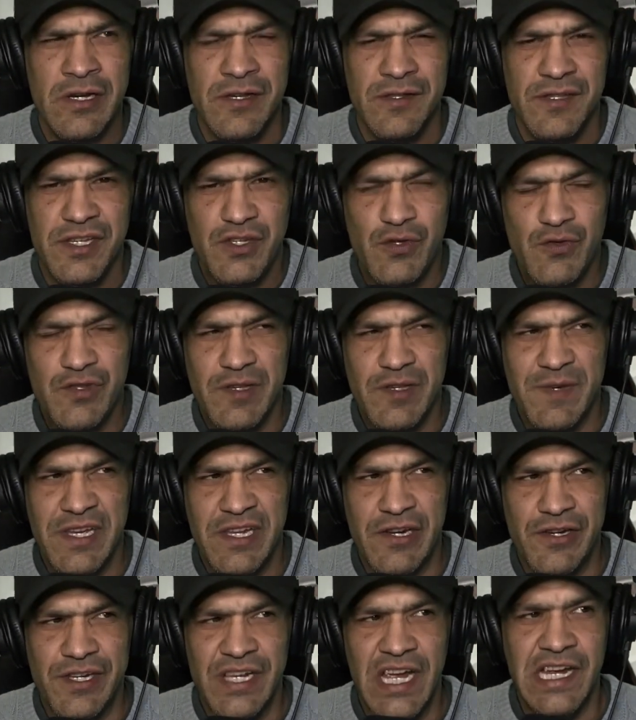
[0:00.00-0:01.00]
These used to be
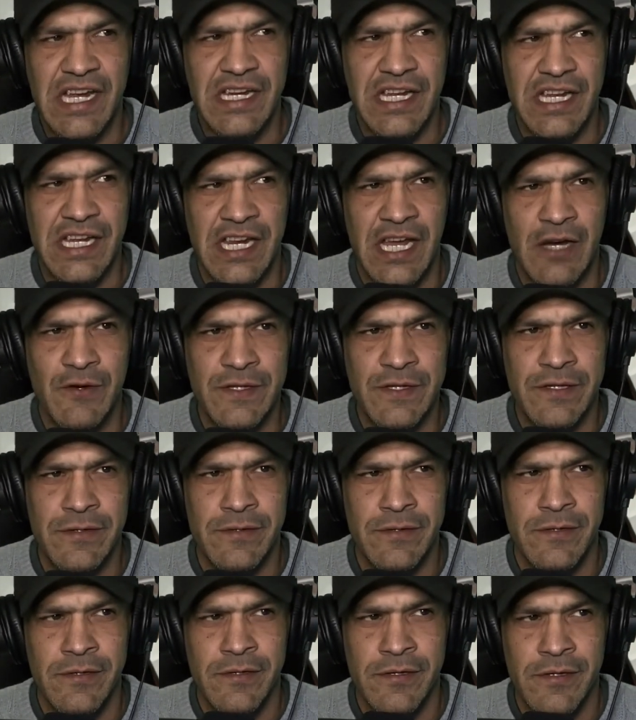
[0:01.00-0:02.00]
entertaining, and now it's
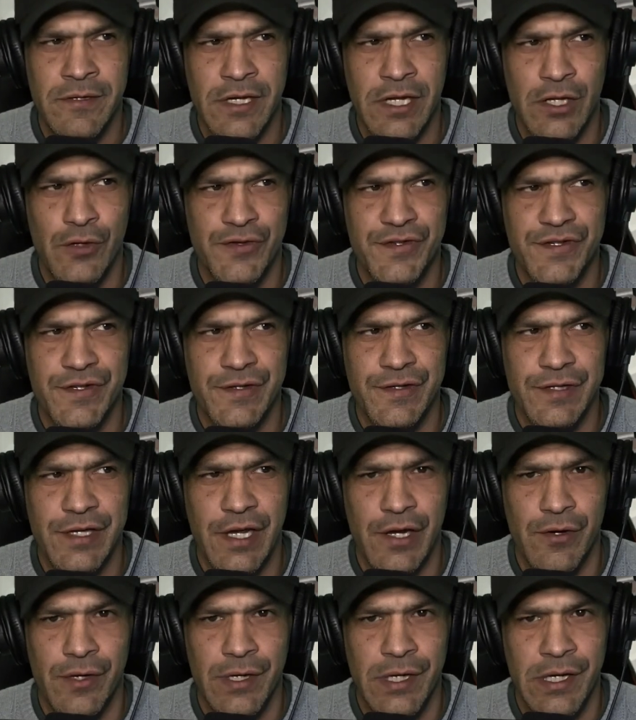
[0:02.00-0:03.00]
getting a little
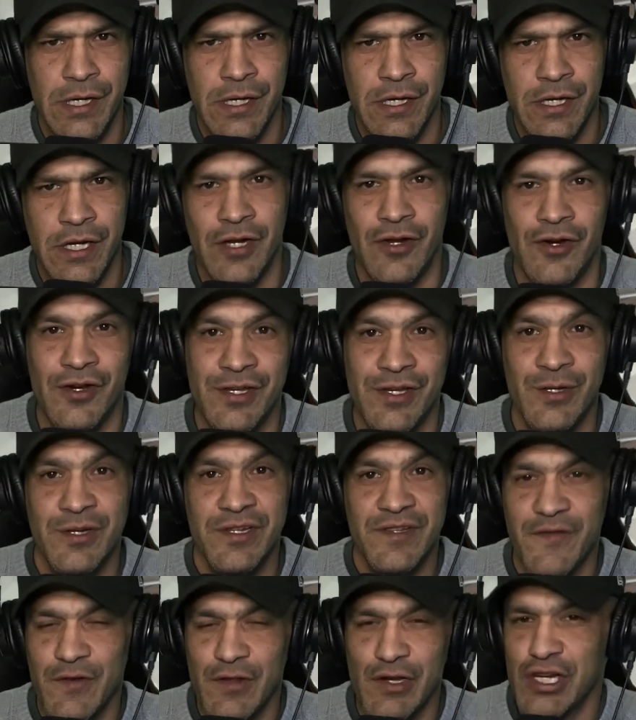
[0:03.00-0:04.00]
scary, you know, and you
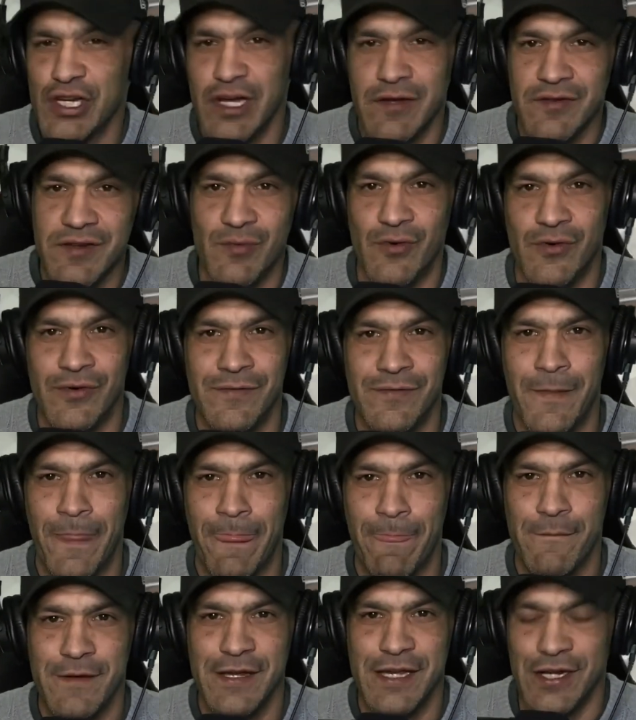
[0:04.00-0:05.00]
just feel uncomfortable.
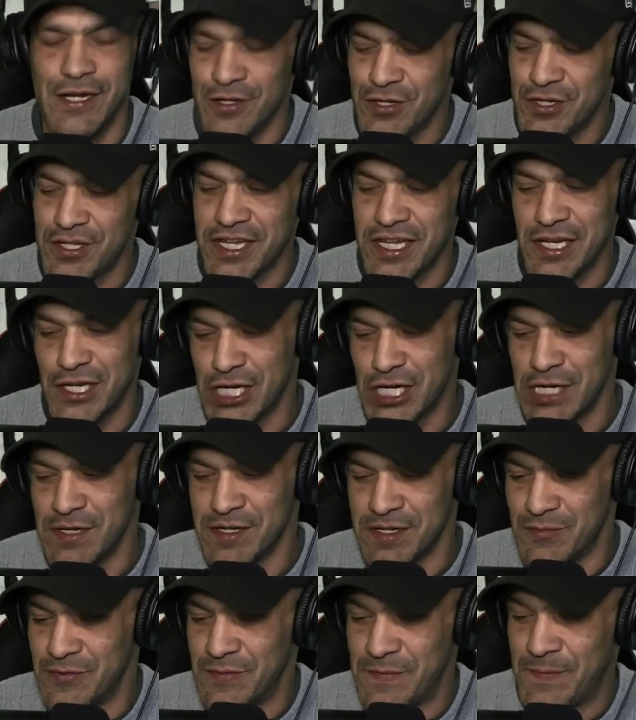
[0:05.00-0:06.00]
You know, you just get
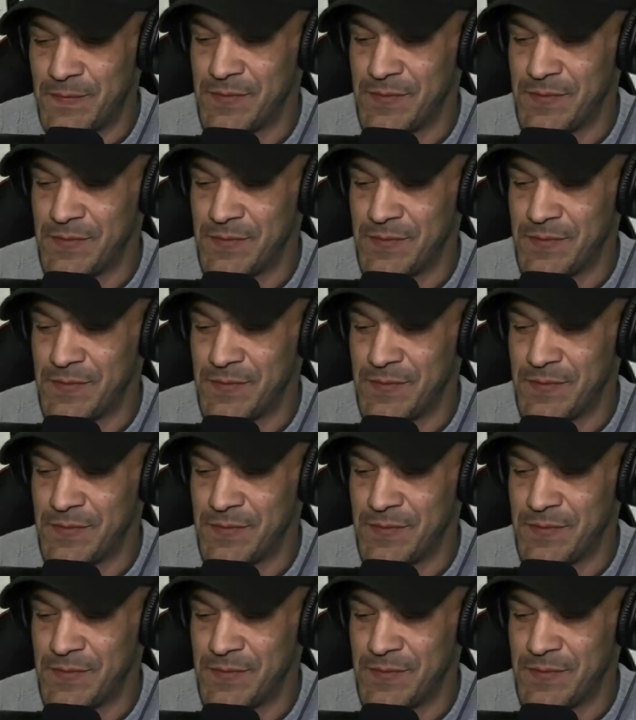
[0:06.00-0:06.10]
uncomfortable.